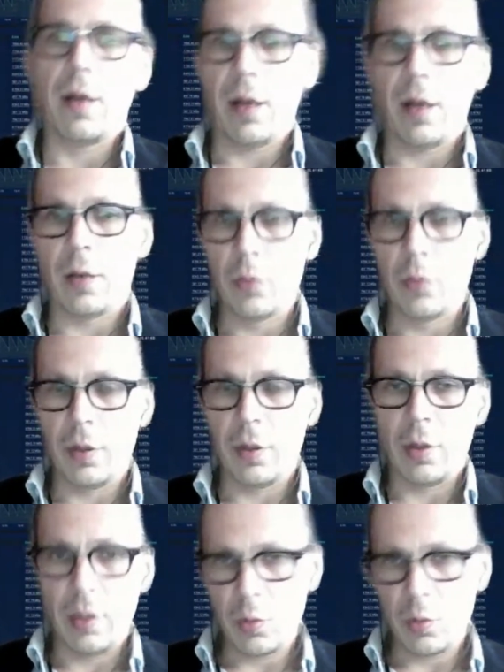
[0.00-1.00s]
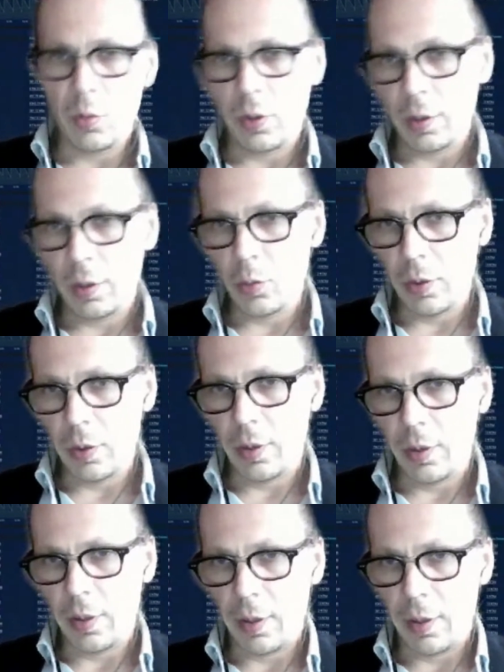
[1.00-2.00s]
and it
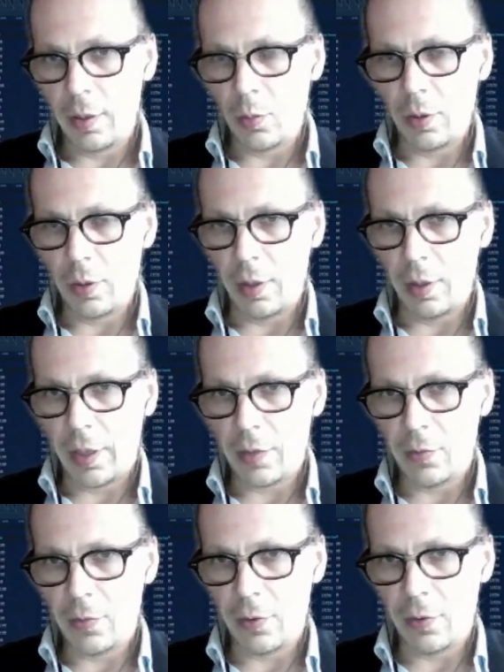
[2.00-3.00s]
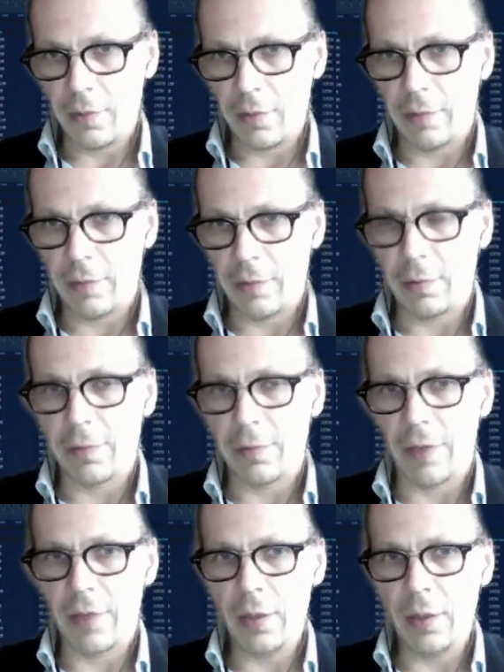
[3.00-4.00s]
will last for
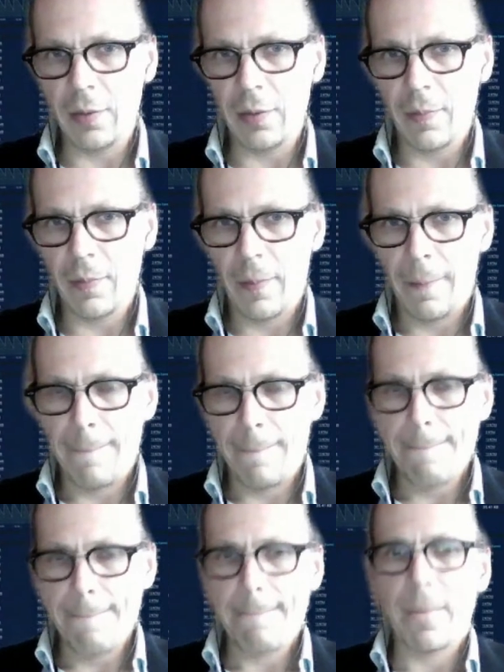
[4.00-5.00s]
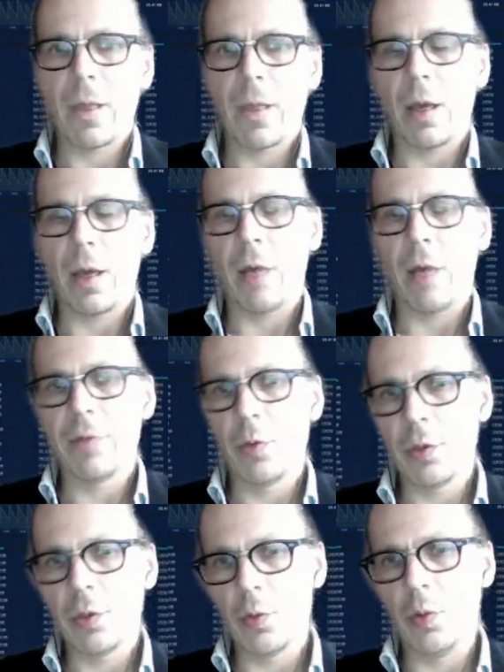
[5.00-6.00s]
5 days. After
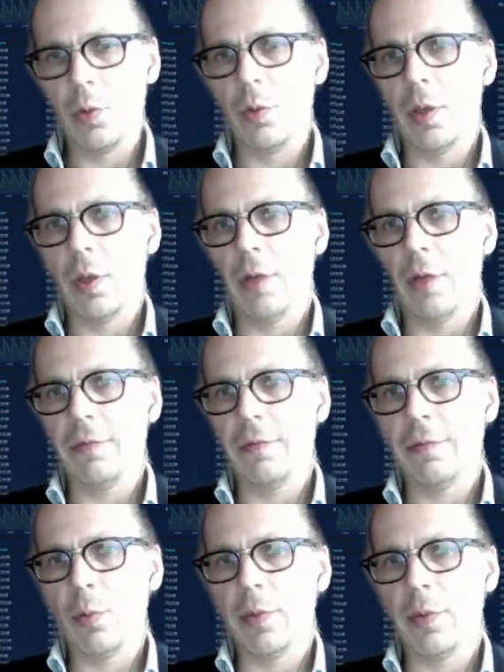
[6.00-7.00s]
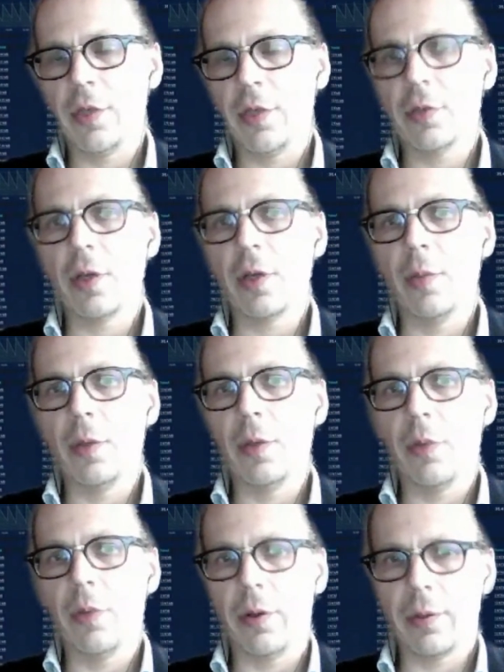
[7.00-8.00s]
which we will start claiming
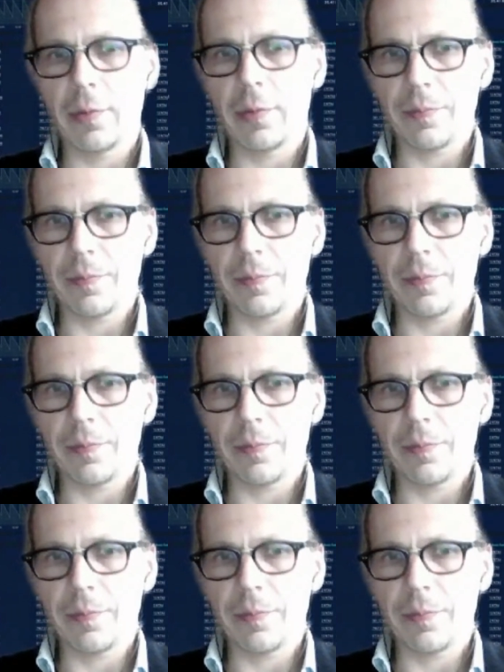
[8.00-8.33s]
period.